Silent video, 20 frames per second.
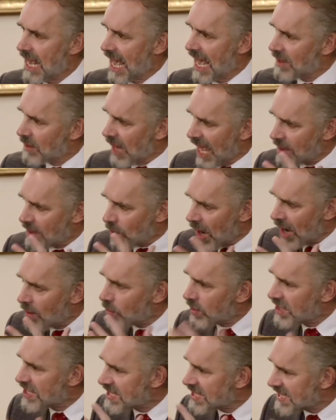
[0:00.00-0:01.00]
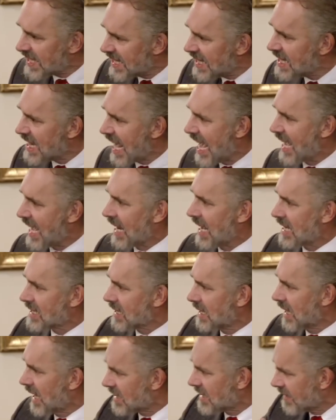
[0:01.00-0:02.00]
And, and, and we see that
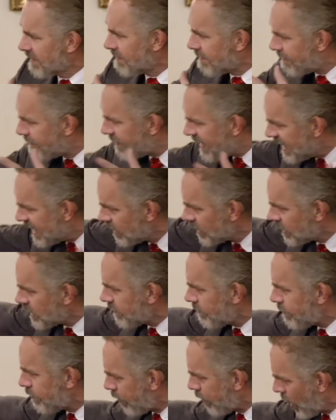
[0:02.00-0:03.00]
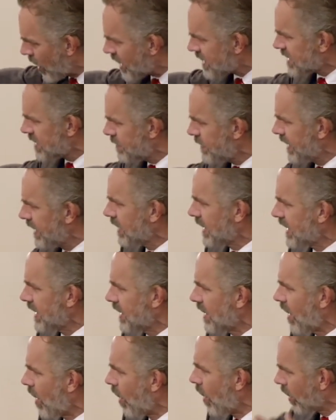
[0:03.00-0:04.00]
as a, as a field of
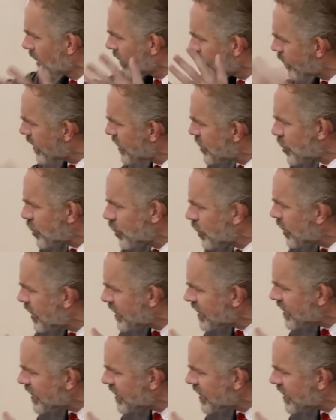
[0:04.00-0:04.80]
possibility, all of which could